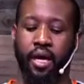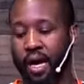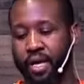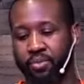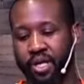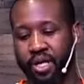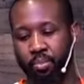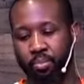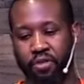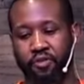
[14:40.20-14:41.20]
In
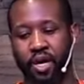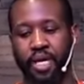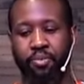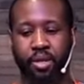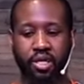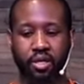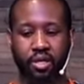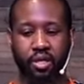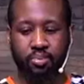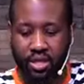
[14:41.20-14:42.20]
the book of
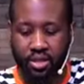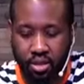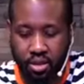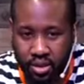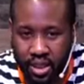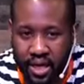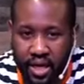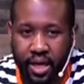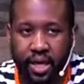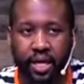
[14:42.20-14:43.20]
in Peter's
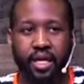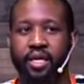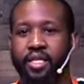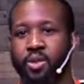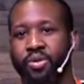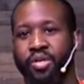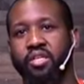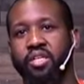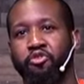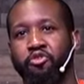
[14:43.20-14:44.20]
epistles,
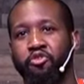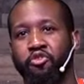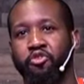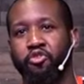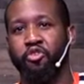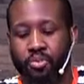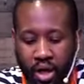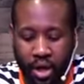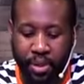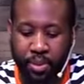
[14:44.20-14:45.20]
especially in the
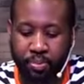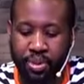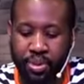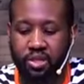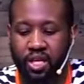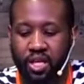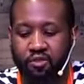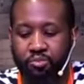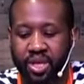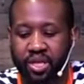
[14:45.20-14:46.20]
first
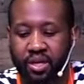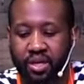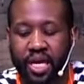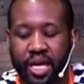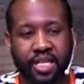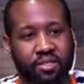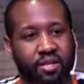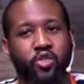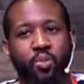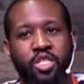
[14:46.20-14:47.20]
epistle of Peter, he
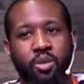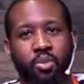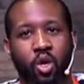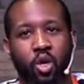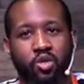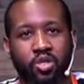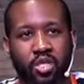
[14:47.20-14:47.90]
talks so much about